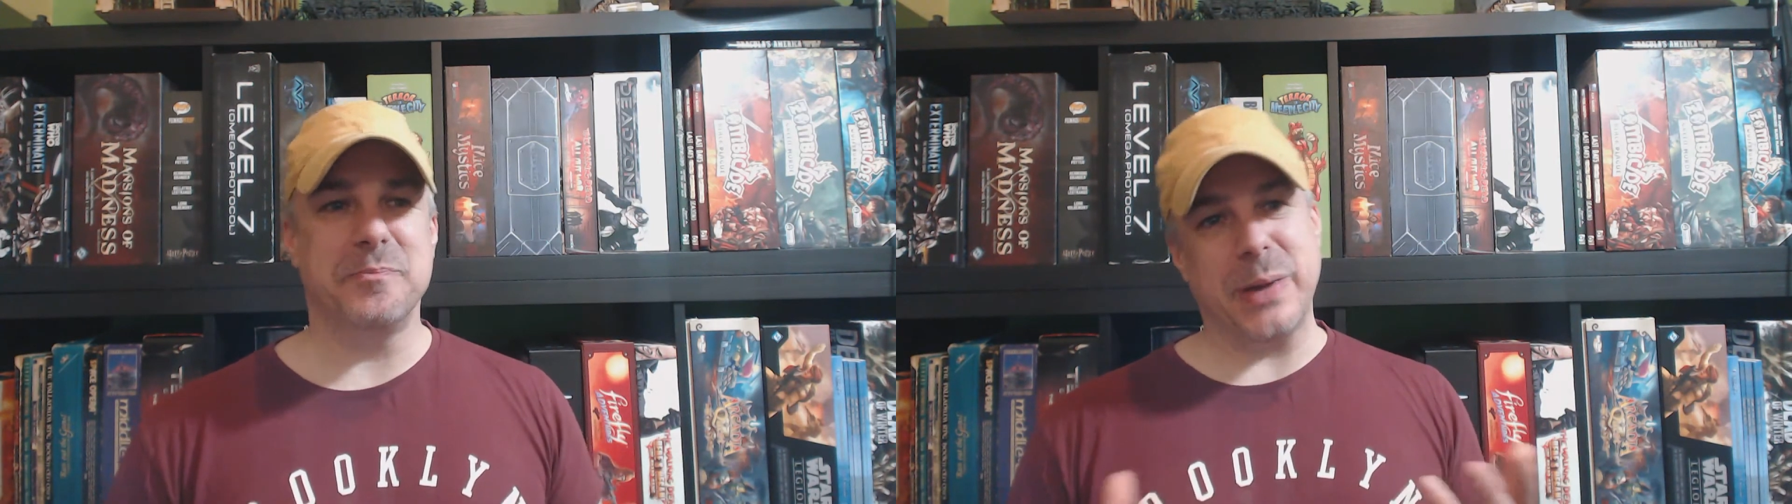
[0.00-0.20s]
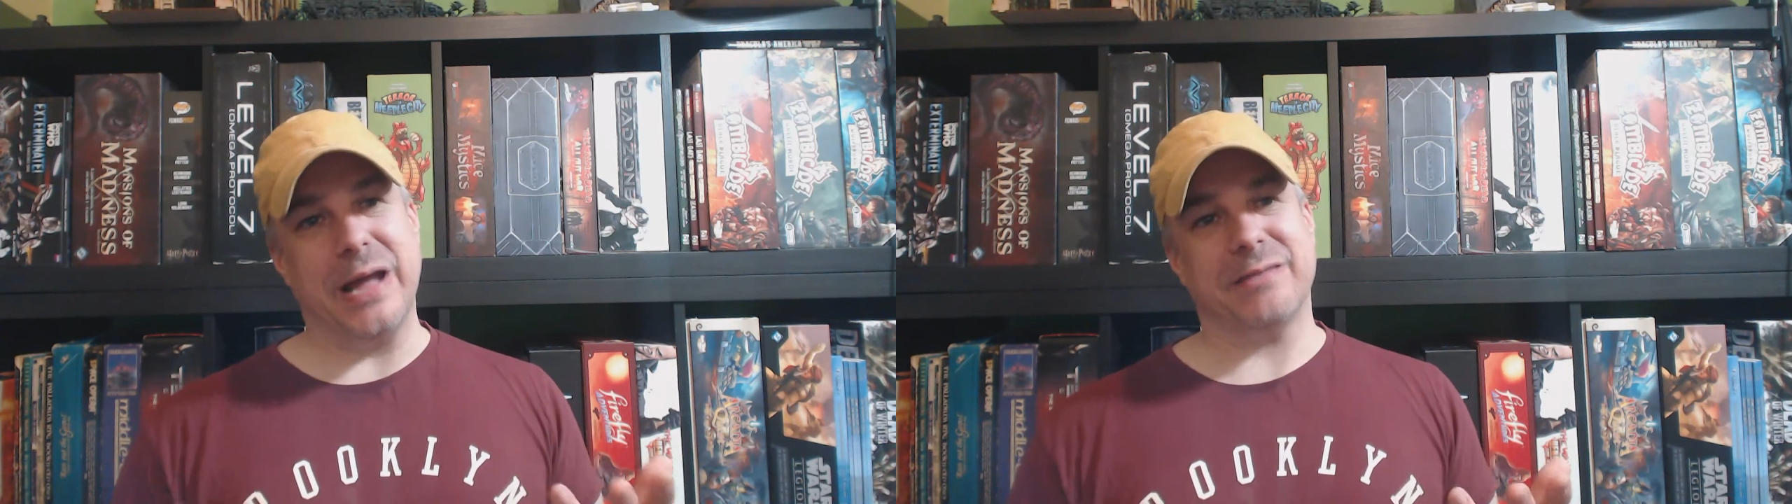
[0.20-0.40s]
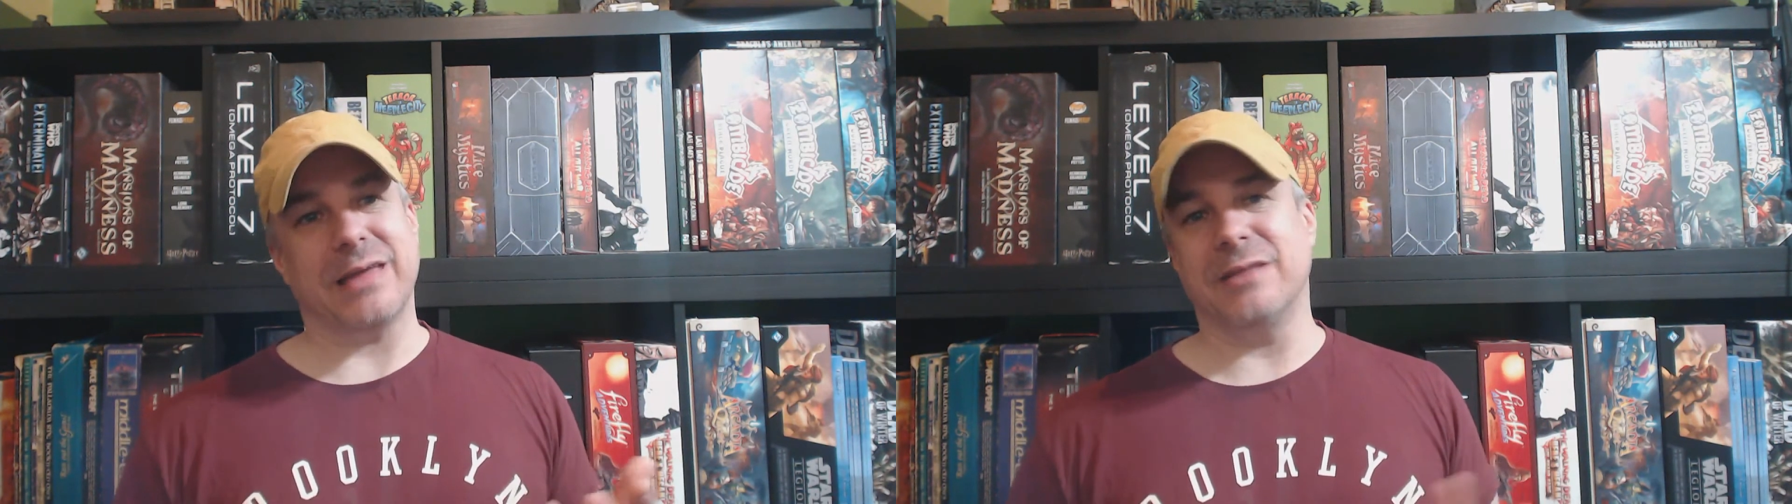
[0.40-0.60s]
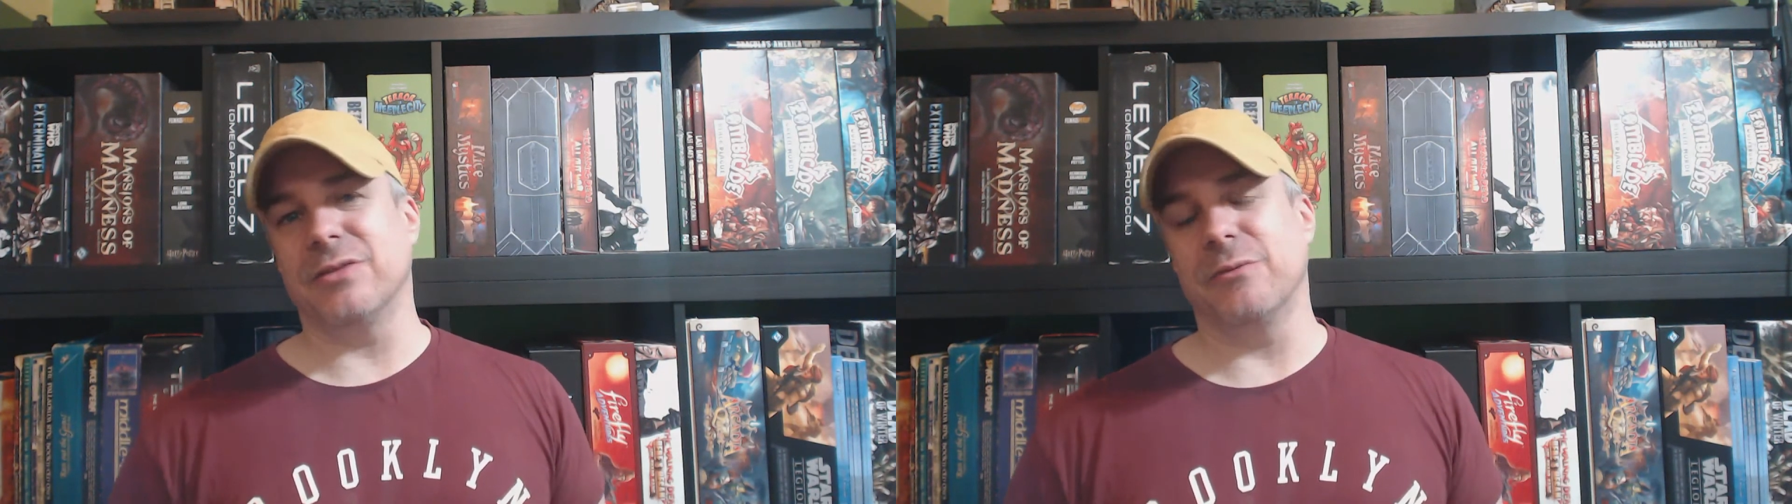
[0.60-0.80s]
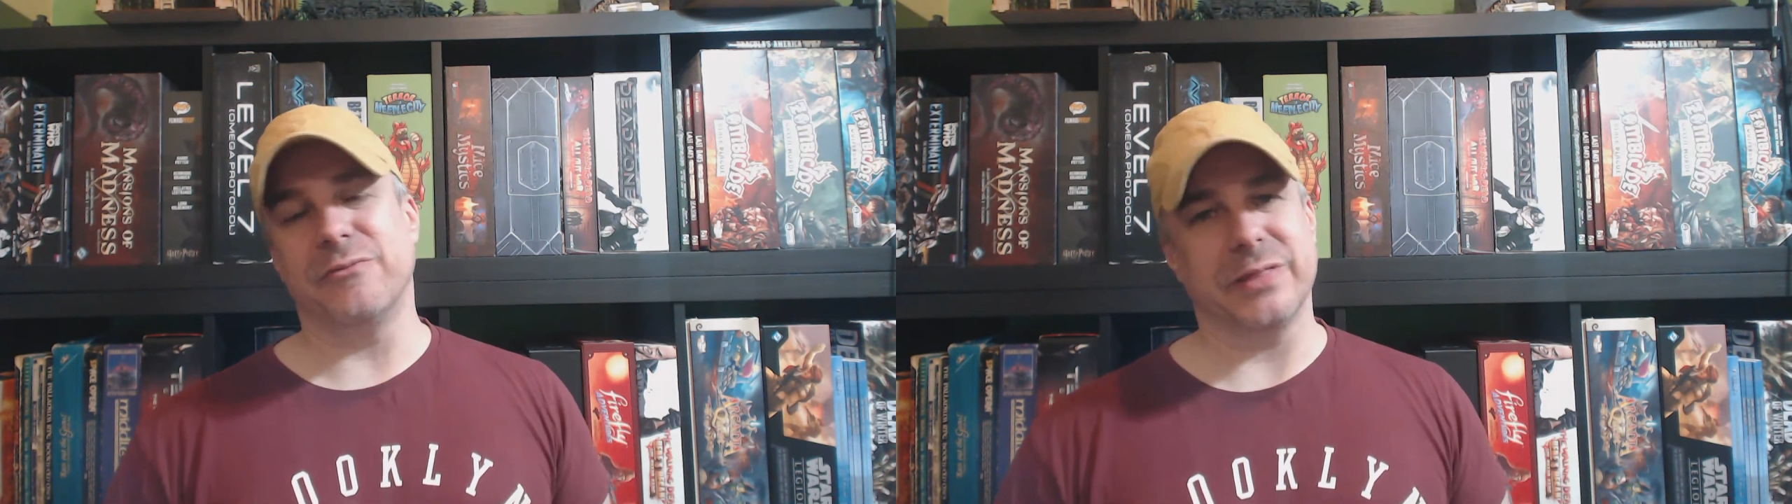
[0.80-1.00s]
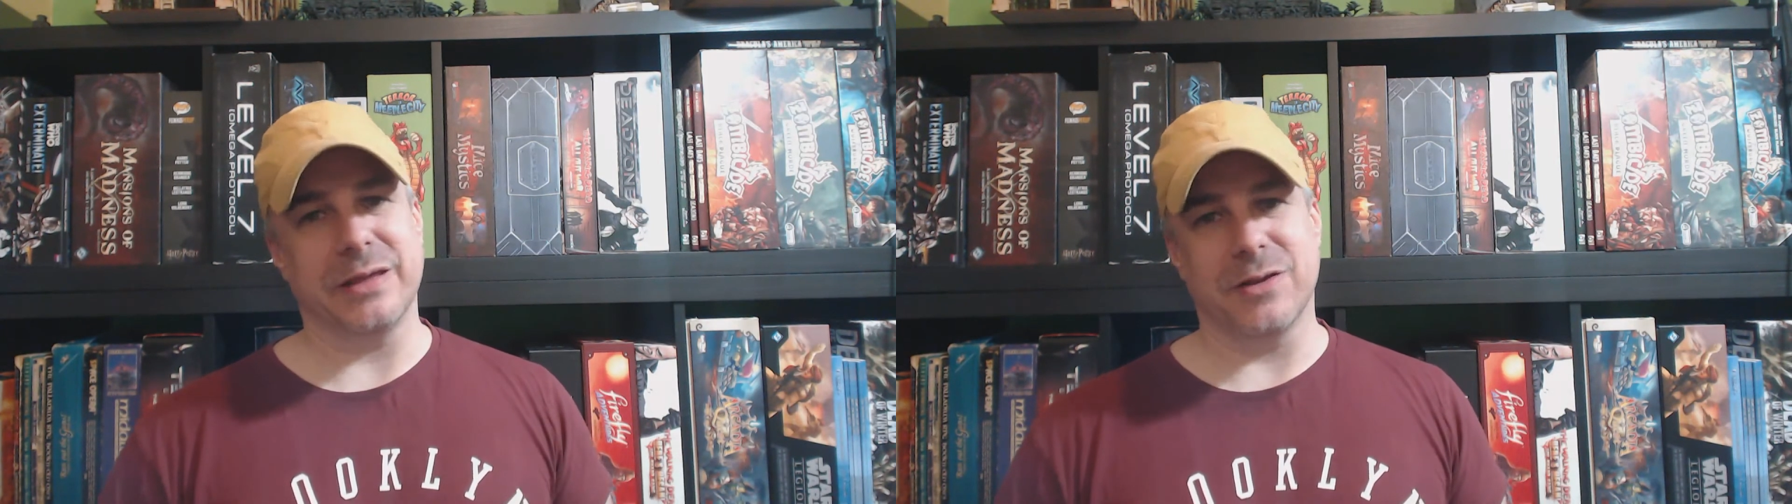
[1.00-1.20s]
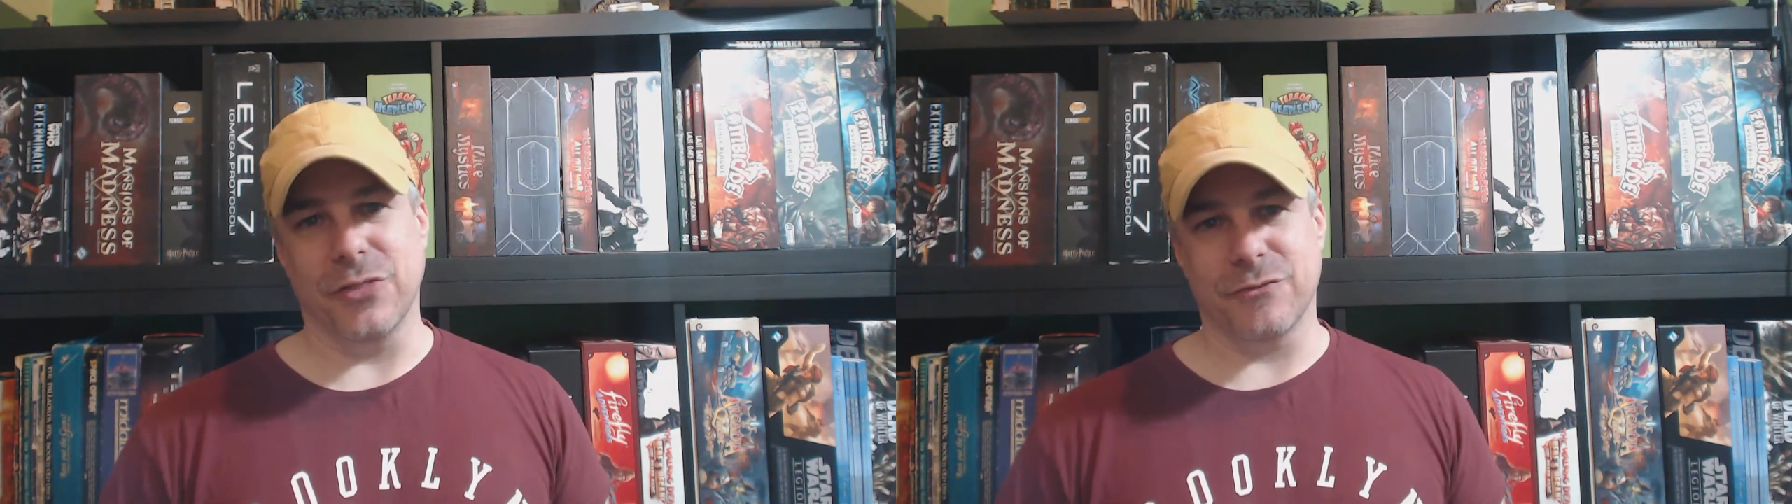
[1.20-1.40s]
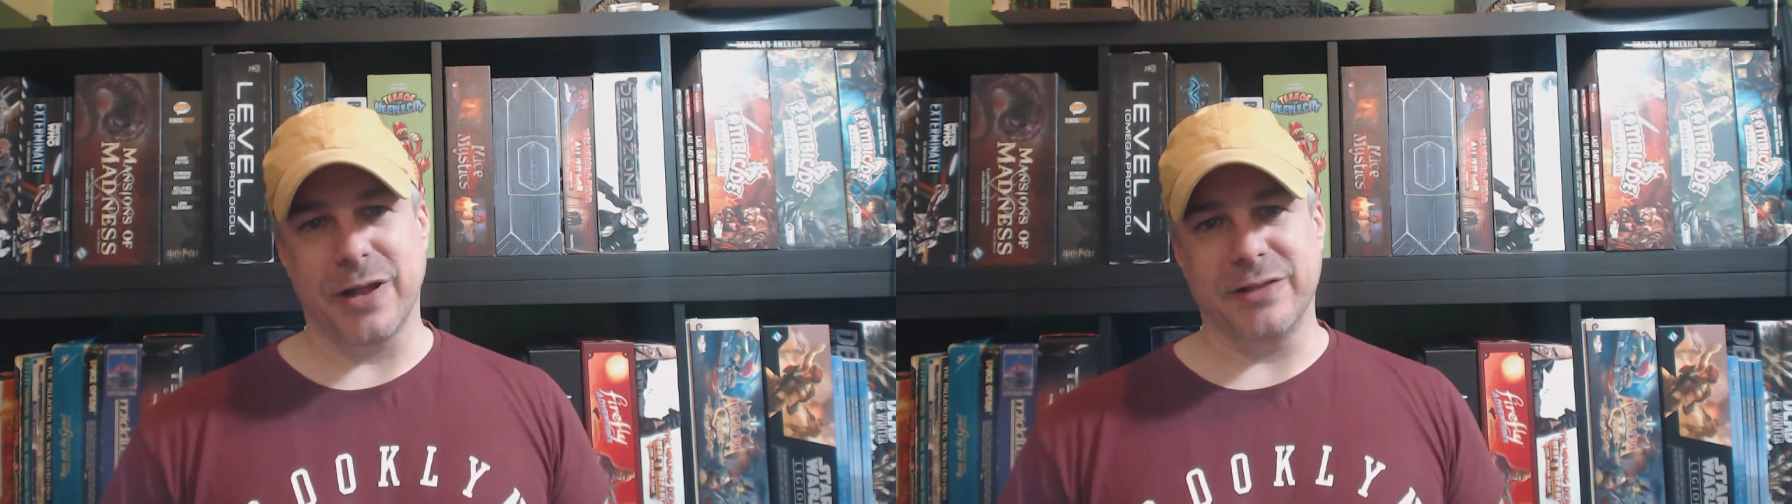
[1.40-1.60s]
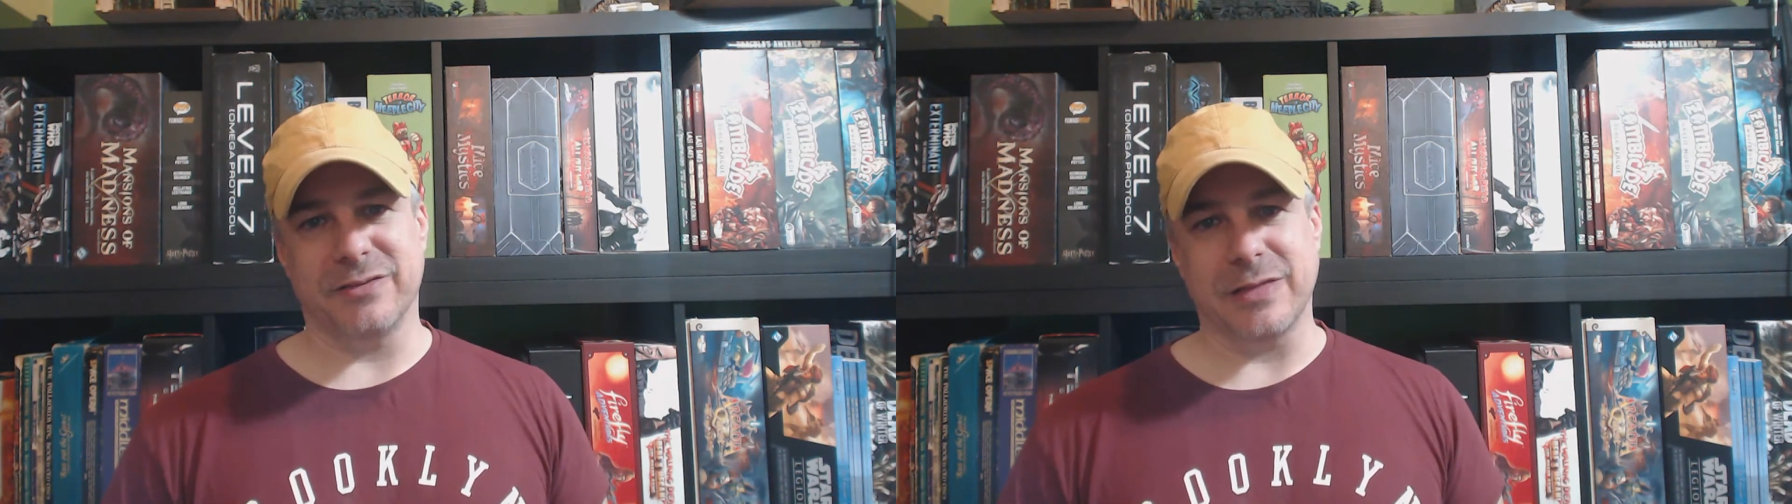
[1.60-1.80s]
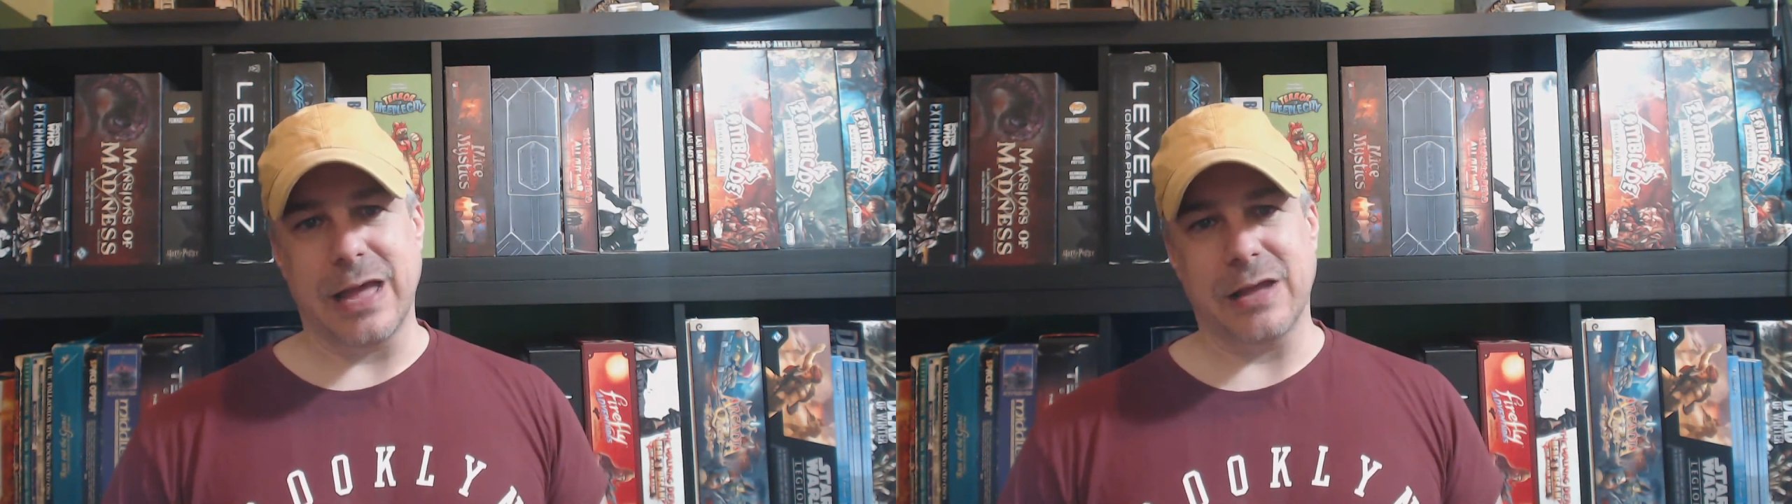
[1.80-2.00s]
but I don't think they got the
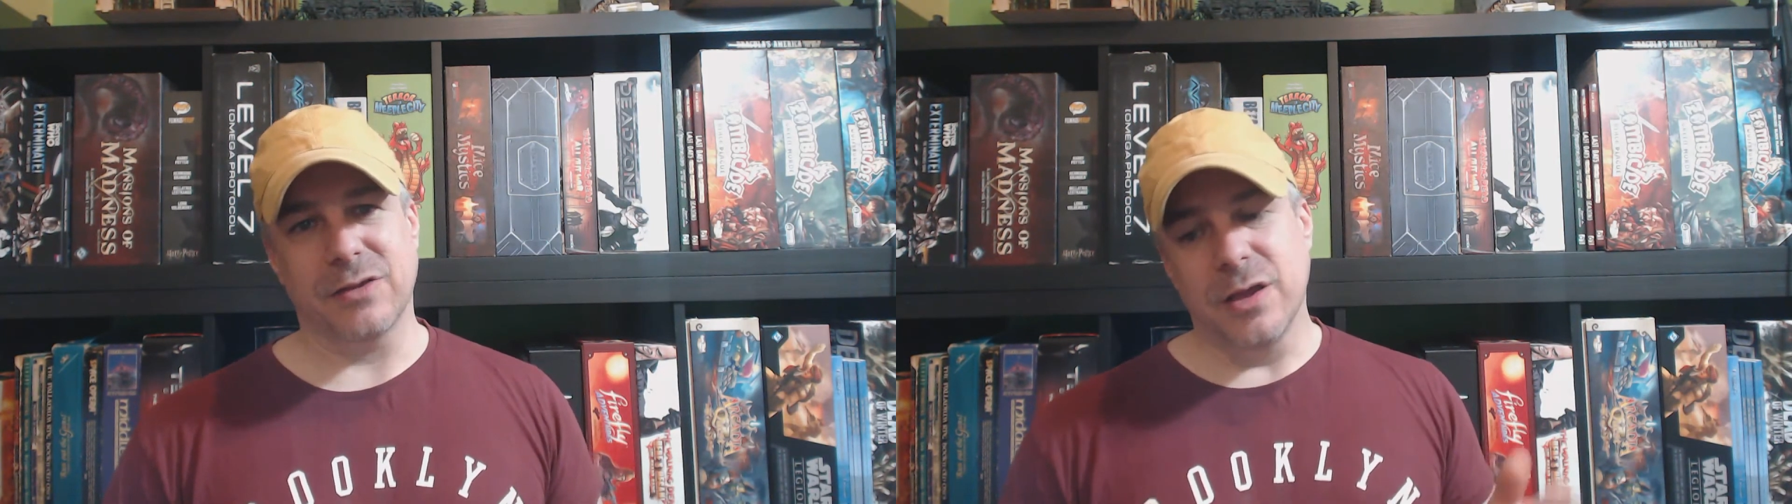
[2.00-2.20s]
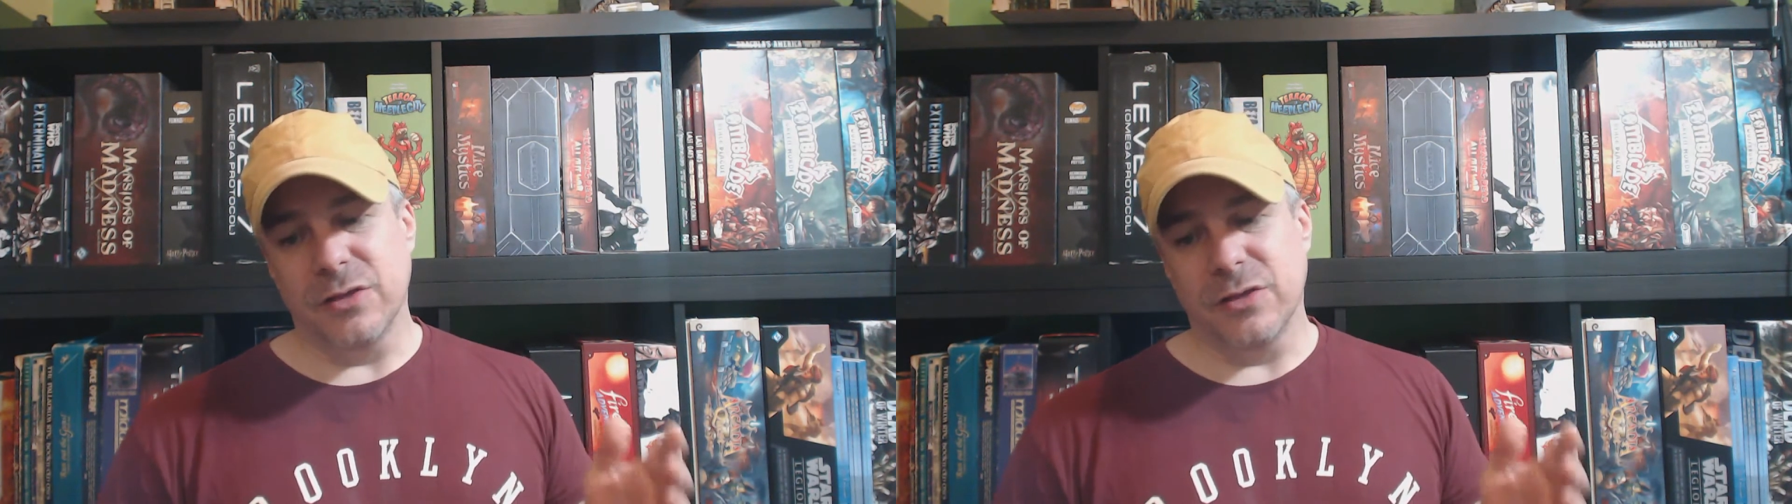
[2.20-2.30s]
rights to that.